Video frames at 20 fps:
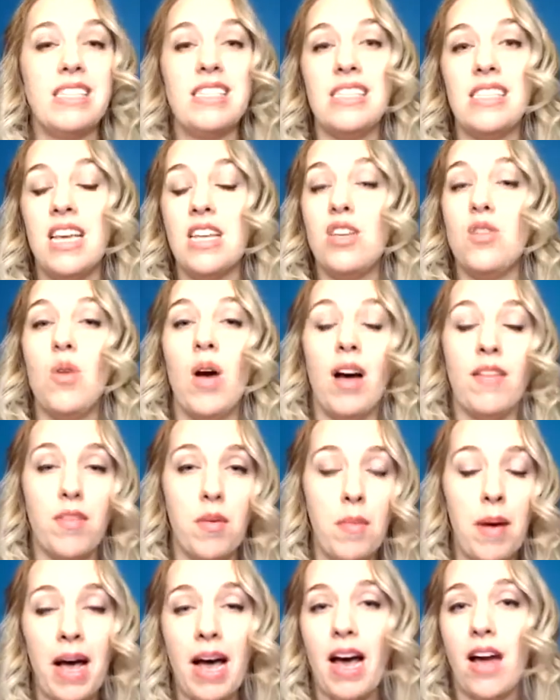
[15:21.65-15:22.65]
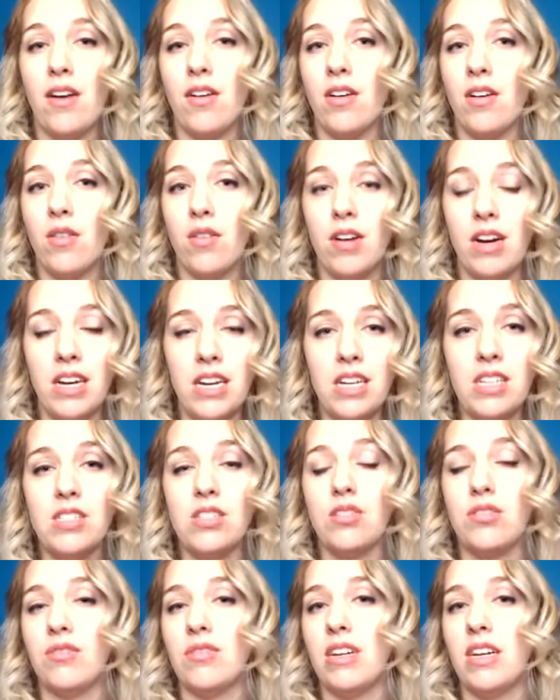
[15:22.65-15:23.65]
say you have a pattern or a
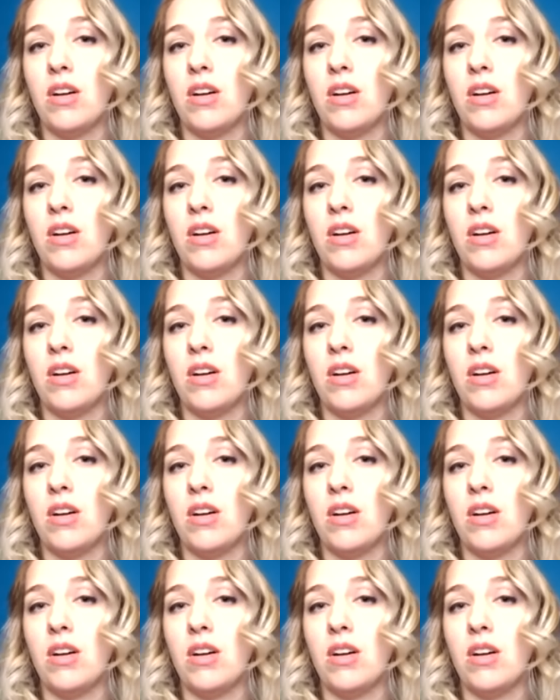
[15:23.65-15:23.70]
history,